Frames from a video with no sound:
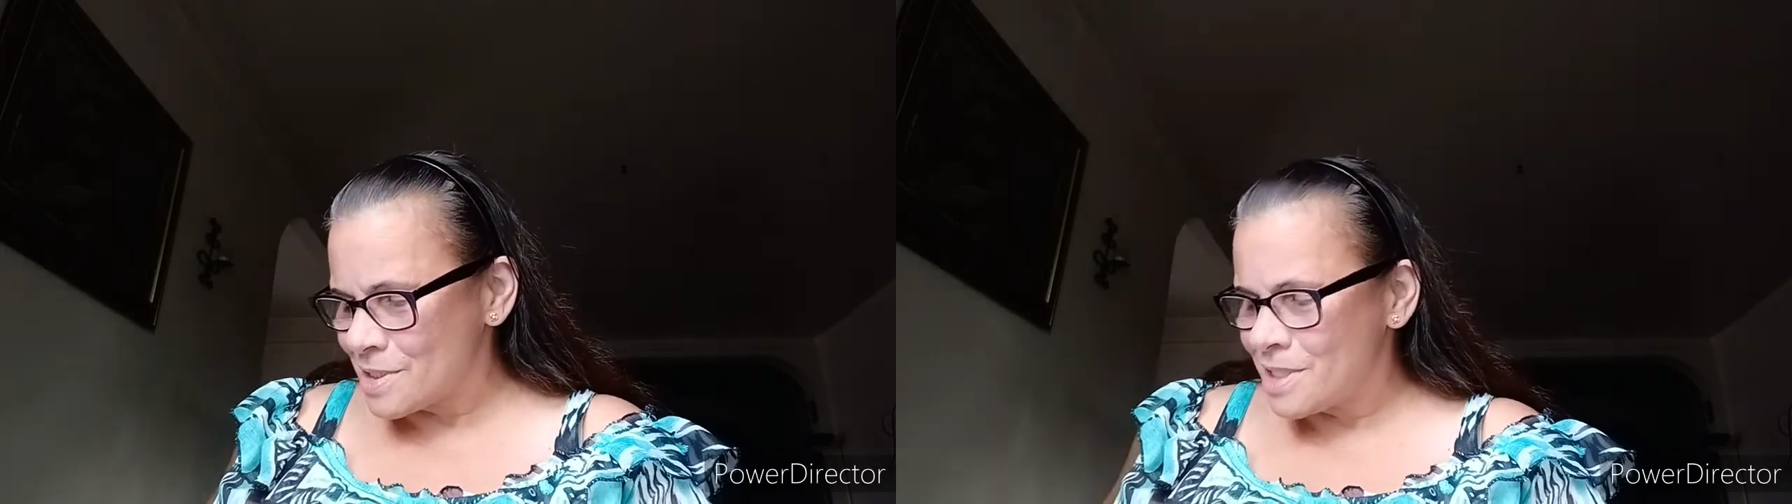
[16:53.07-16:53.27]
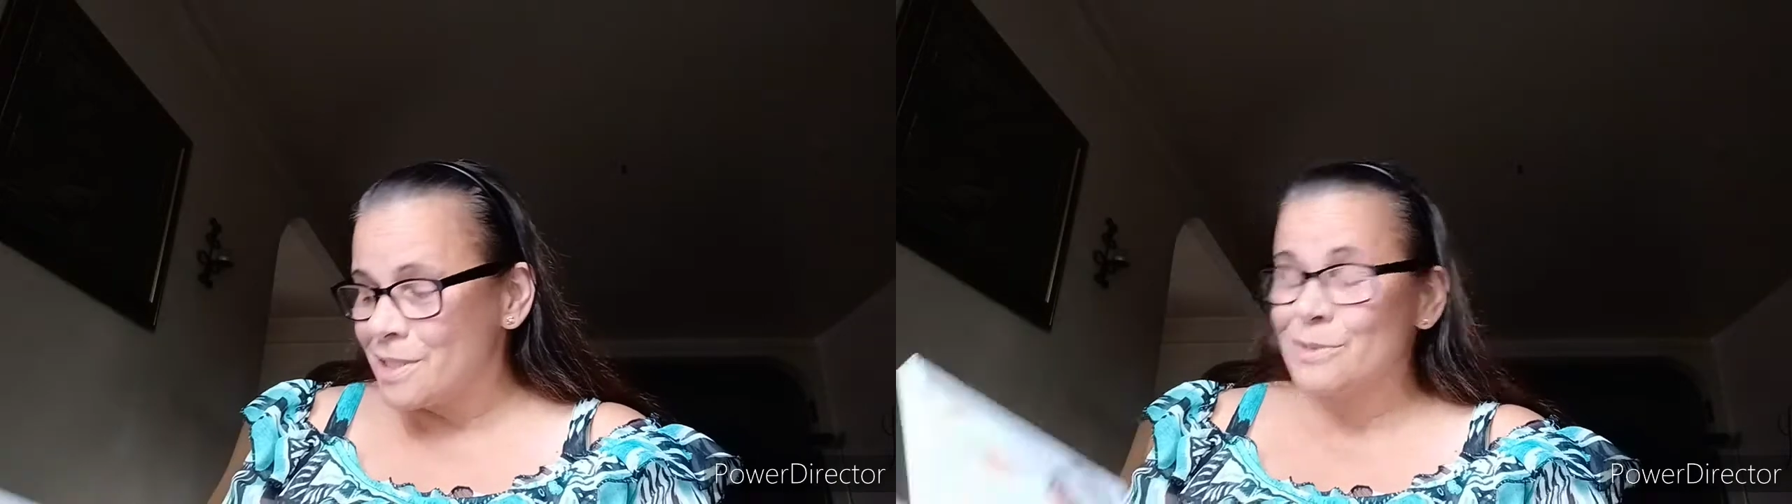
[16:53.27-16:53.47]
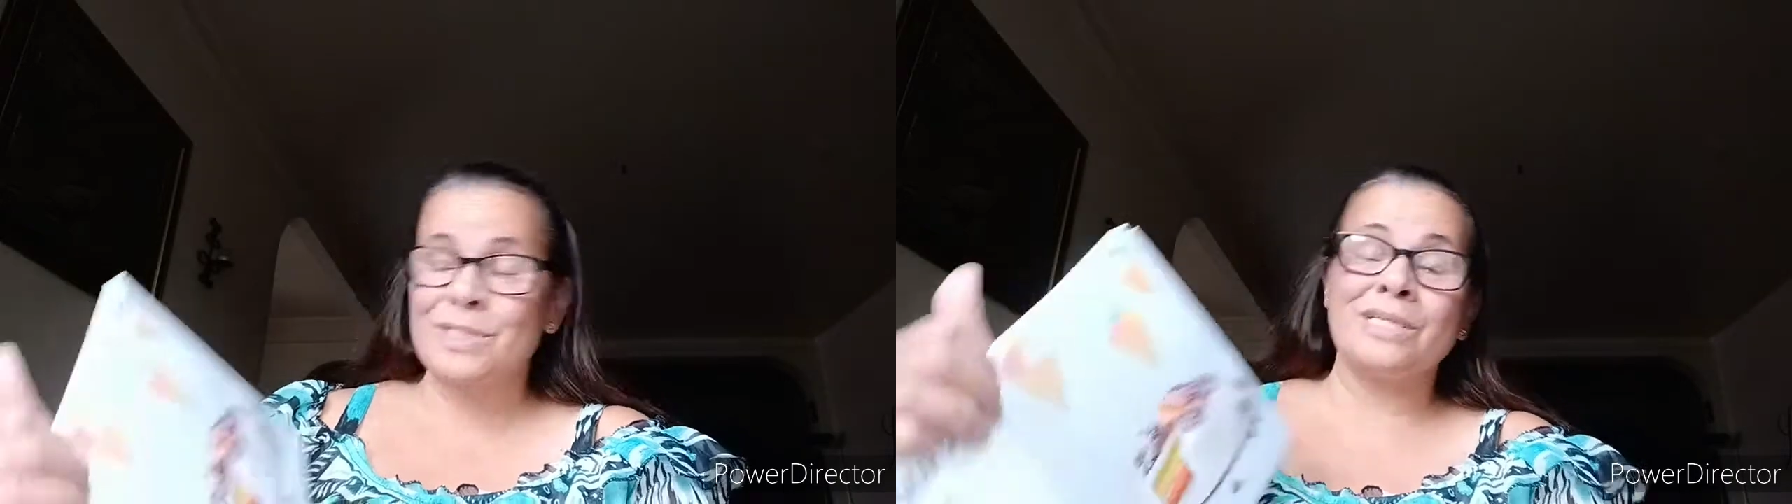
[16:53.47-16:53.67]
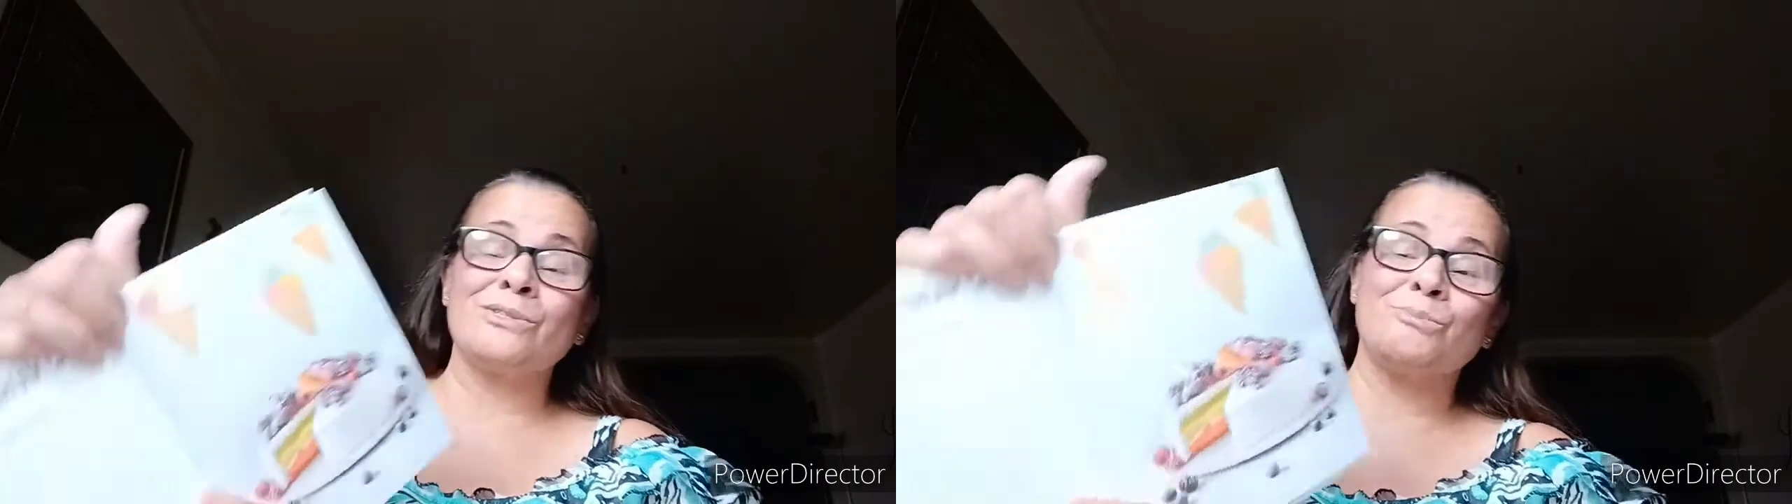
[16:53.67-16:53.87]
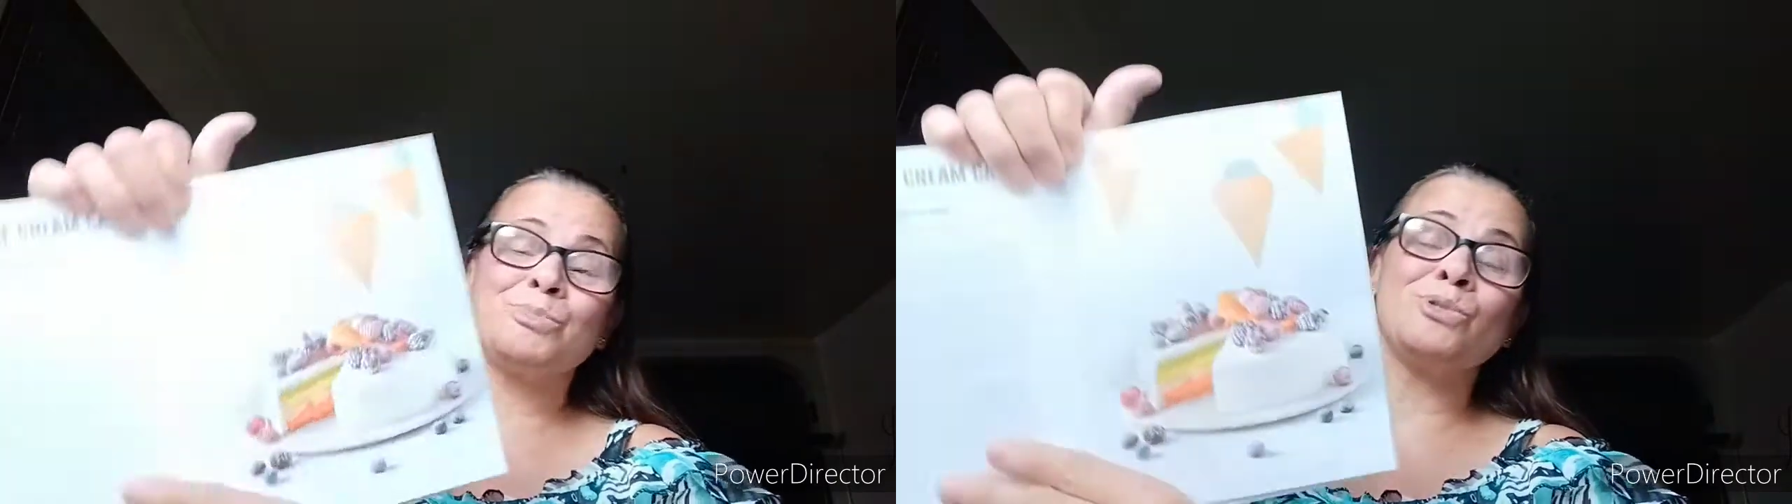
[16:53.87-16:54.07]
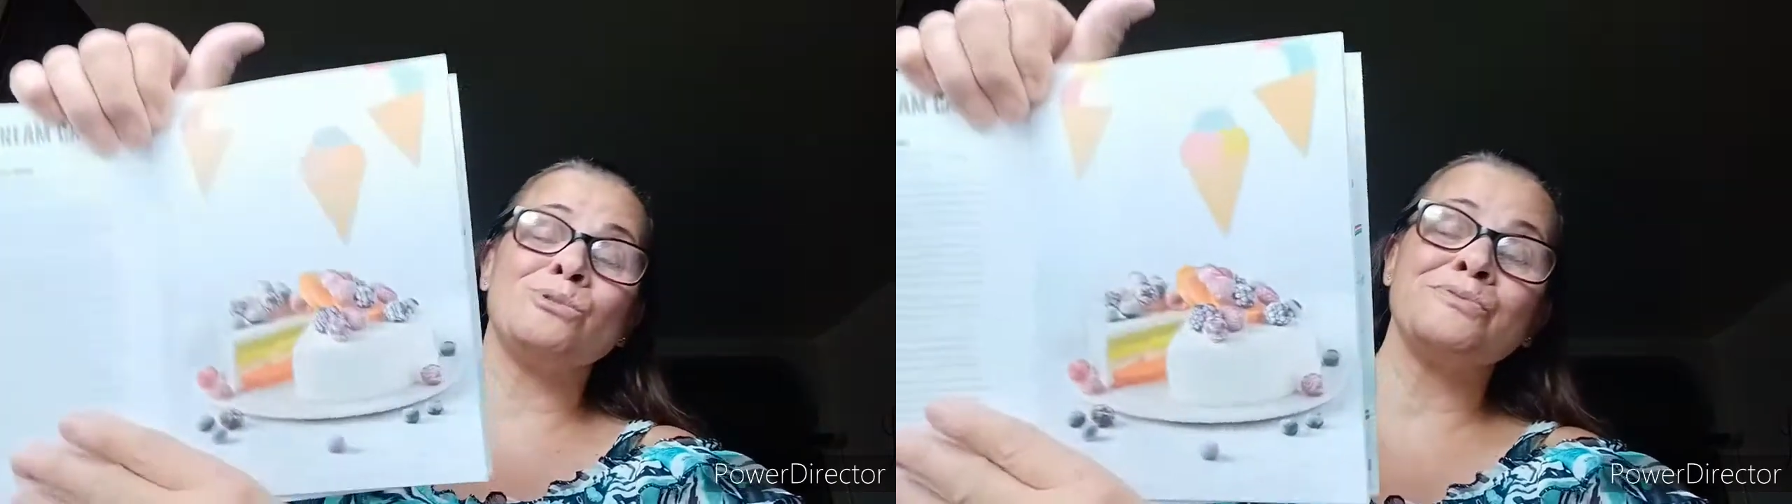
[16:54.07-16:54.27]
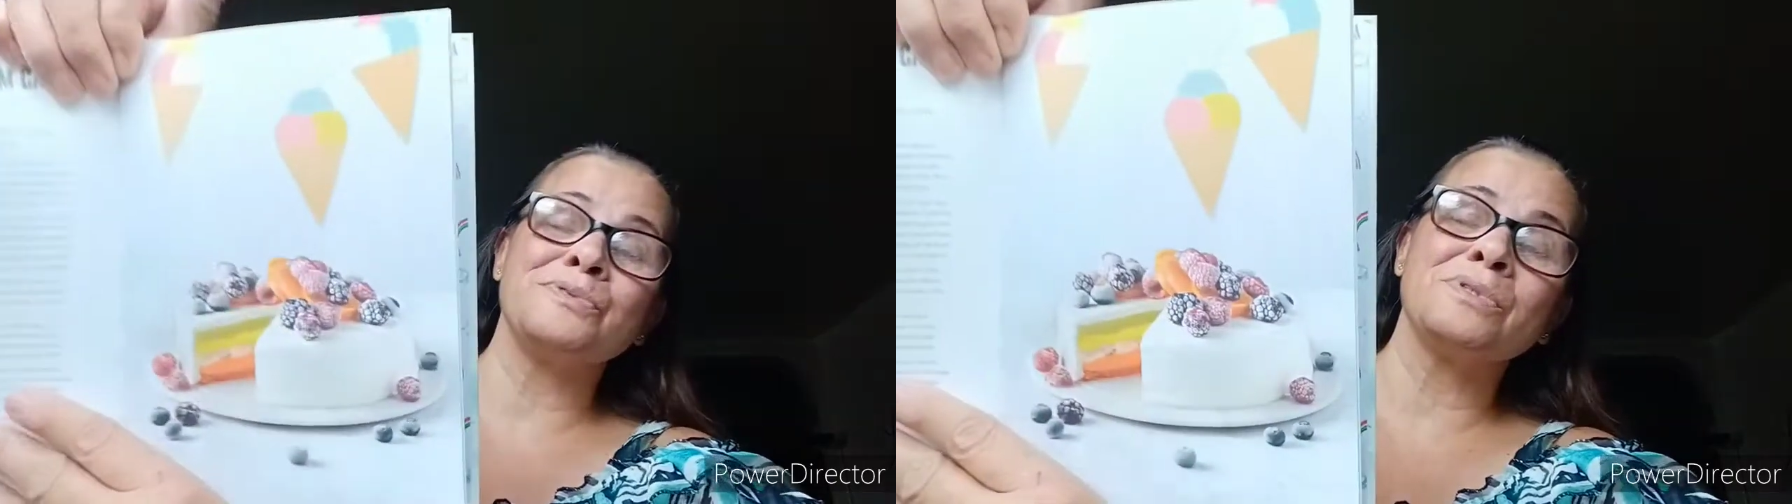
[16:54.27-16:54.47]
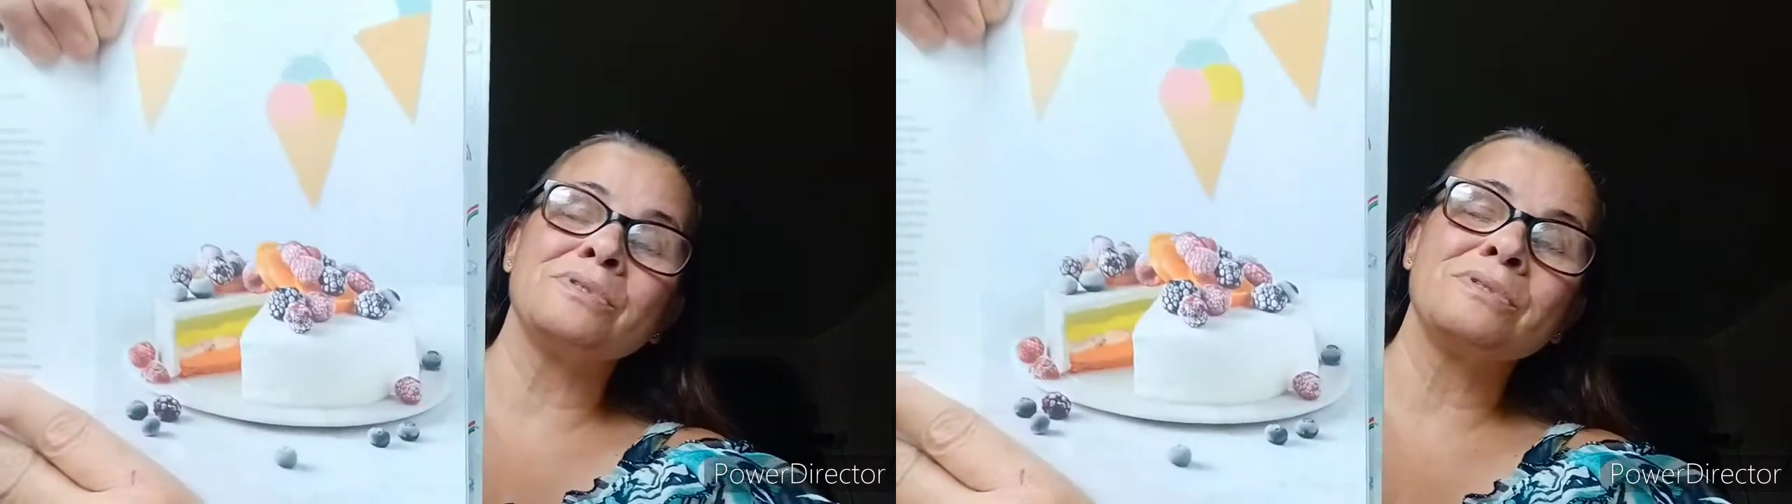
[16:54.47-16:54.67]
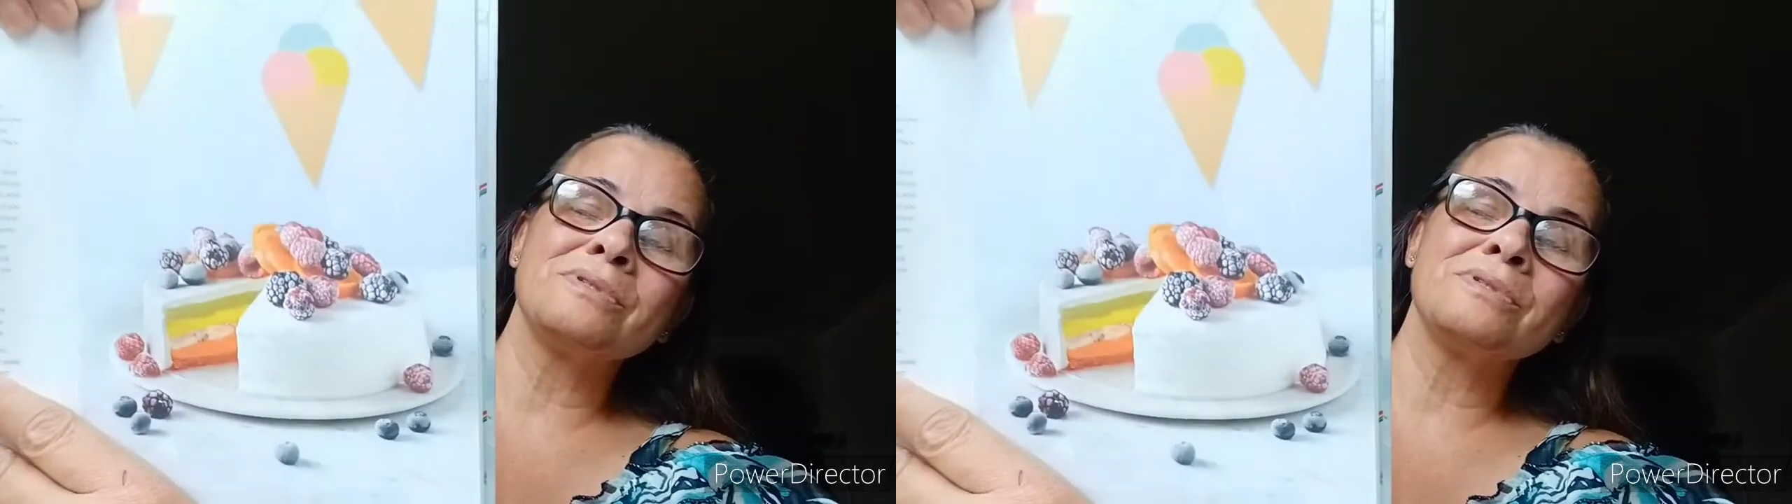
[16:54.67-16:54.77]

and colors. That looks beautiful.